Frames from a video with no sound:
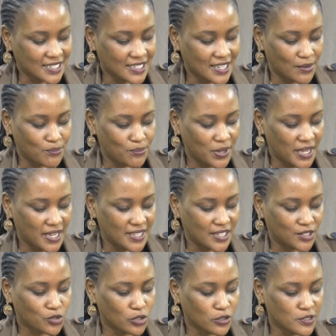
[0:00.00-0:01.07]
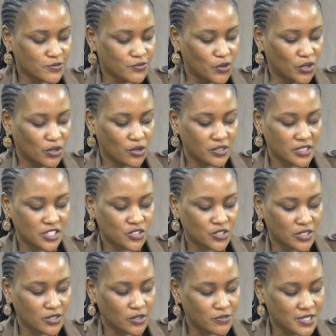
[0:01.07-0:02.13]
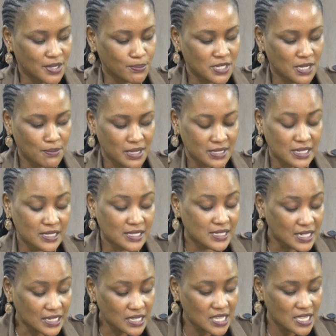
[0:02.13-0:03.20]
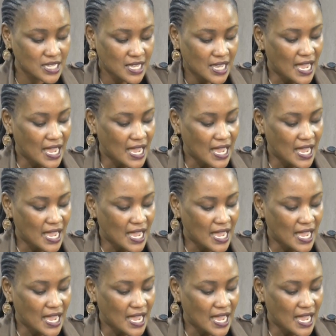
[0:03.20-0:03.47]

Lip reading: campaign that calls for recognition of September 16th